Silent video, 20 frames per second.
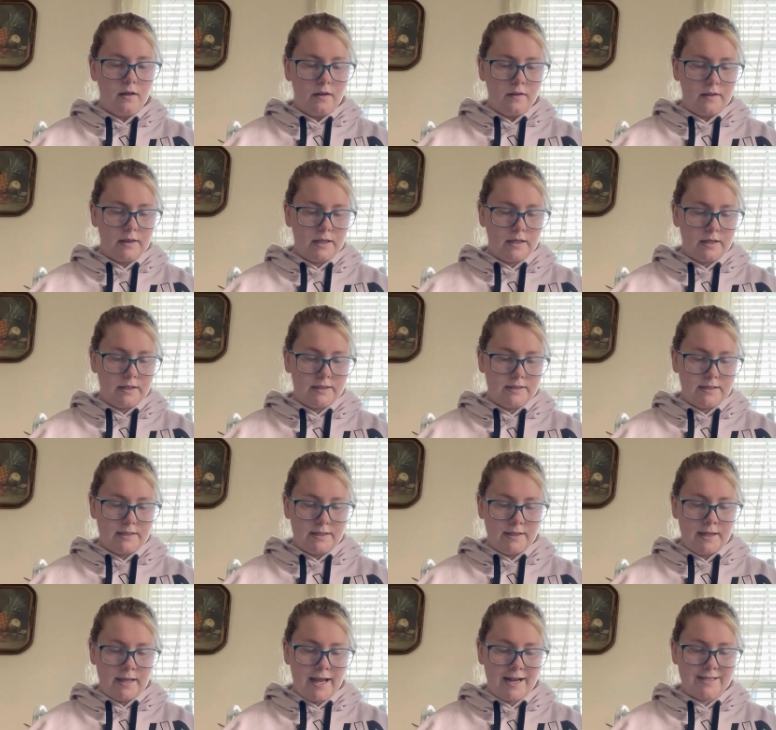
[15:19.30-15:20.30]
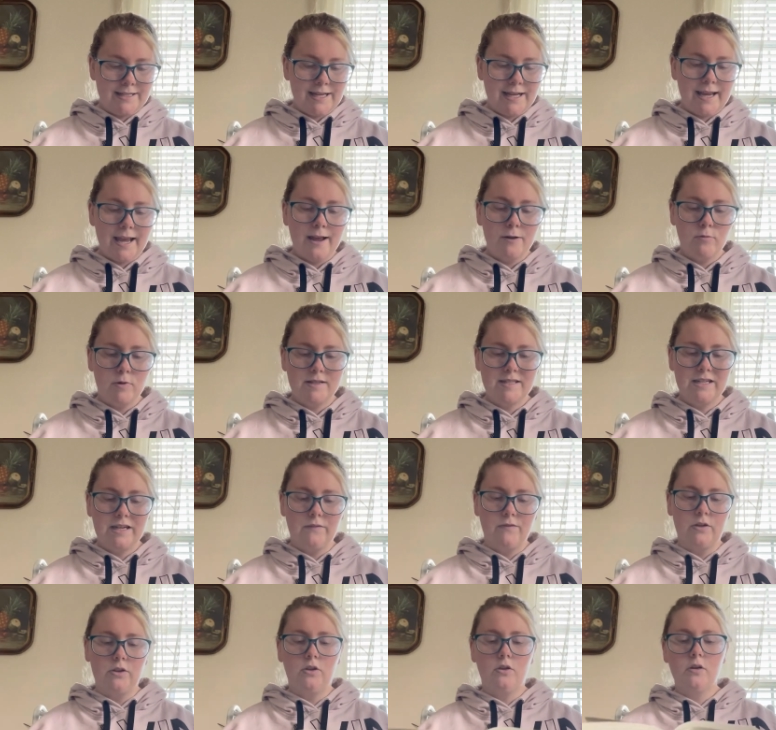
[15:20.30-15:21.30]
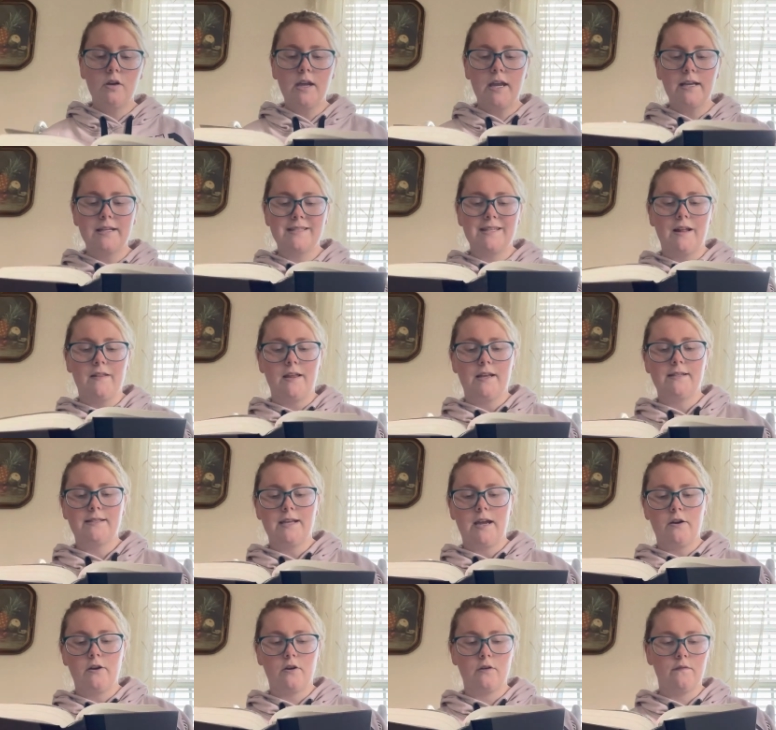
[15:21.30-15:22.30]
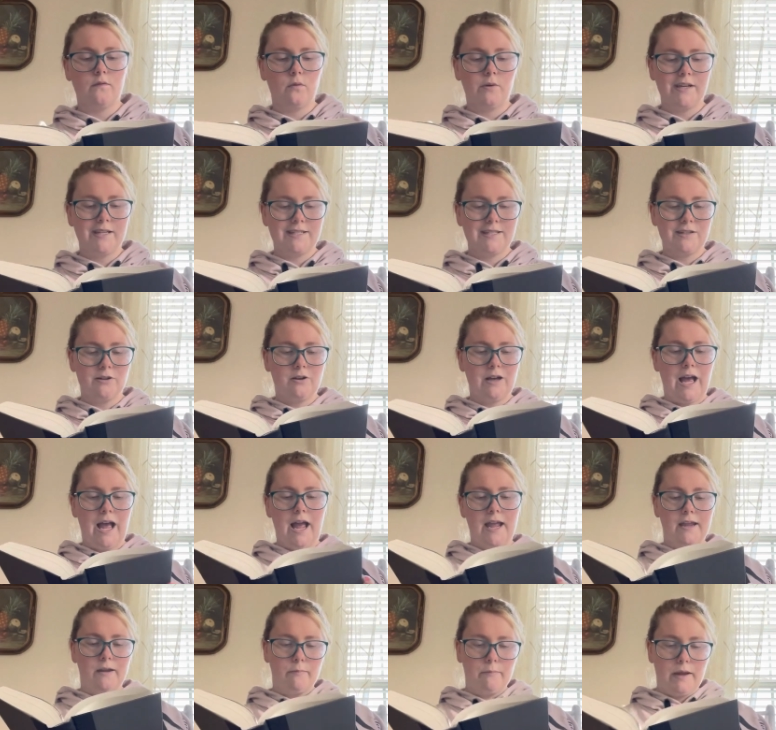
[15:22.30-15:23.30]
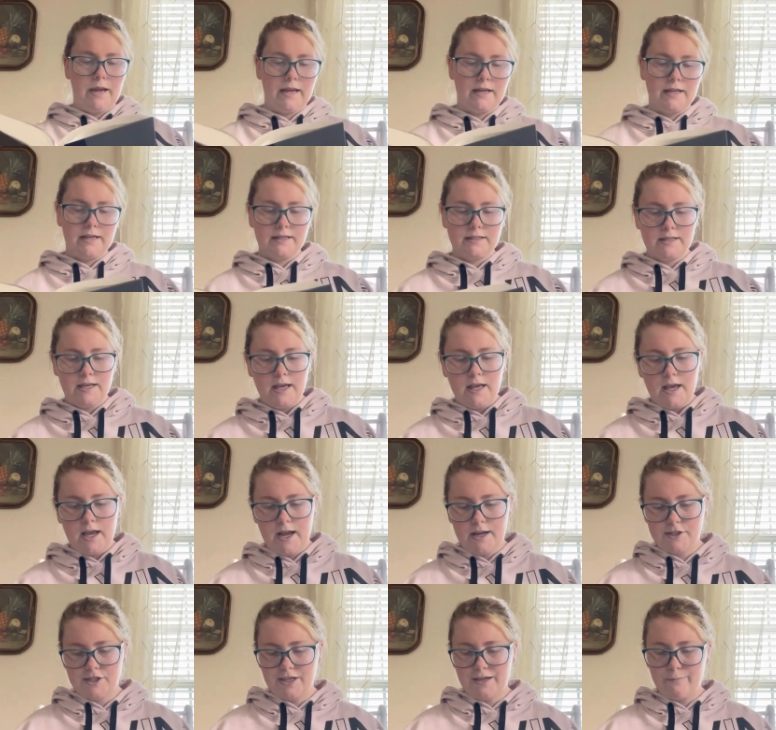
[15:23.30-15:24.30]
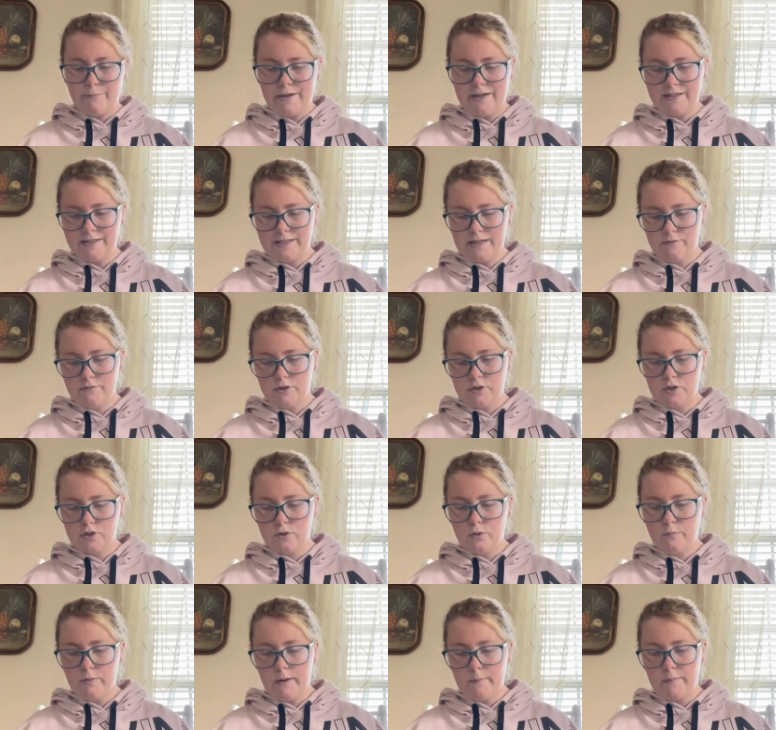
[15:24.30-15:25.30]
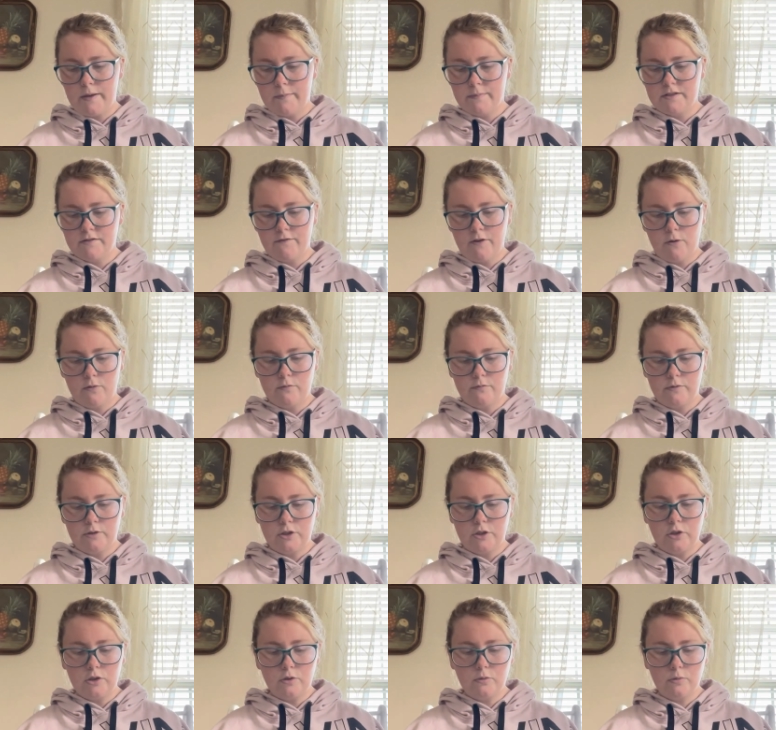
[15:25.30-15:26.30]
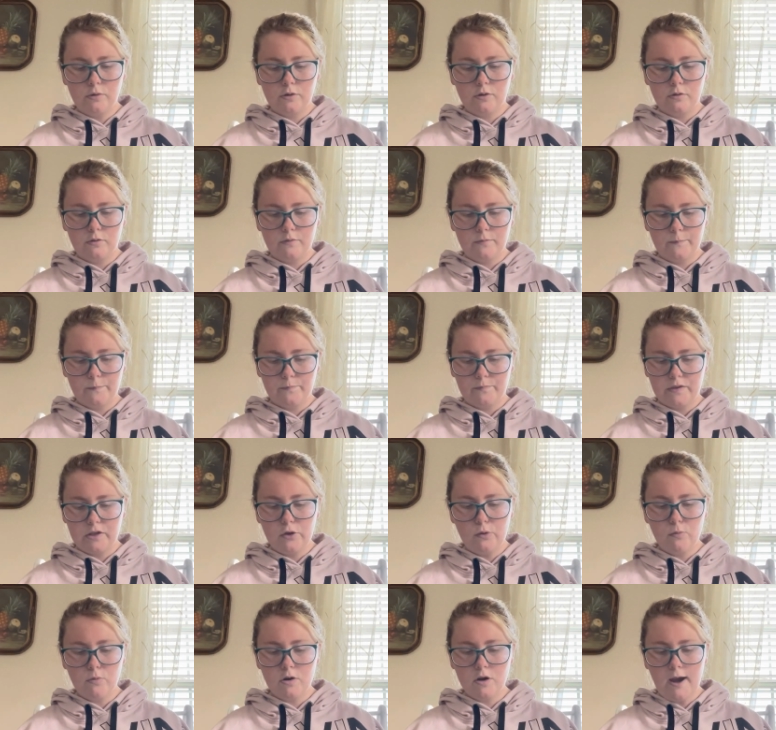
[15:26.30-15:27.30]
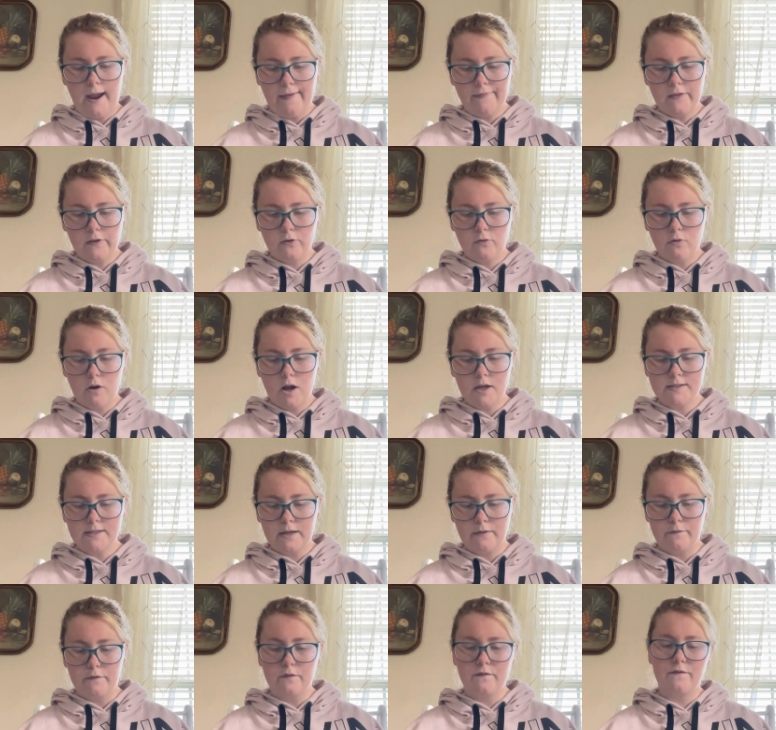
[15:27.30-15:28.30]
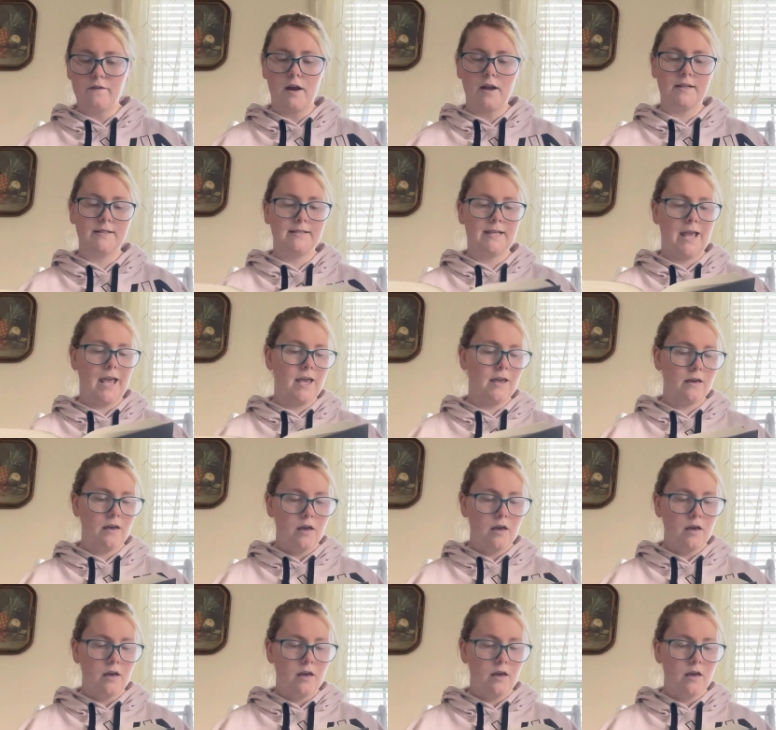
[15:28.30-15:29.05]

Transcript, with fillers: The That dickhead wasn't even looking, Stella said, her voice still high and panicked as she bent down to scoop up Pip's phone. You were you were at the crossing, for fuck's sake.